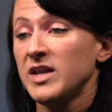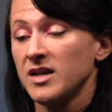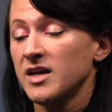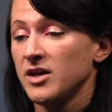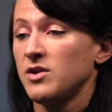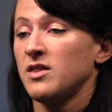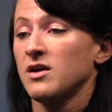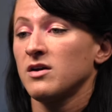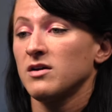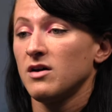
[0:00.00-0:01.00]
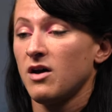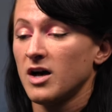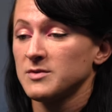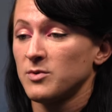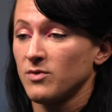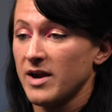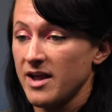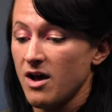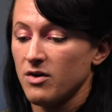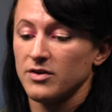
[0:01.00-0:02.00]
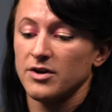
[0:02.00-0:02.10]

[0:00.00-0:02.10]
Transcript: We need to get you to the hospital right now.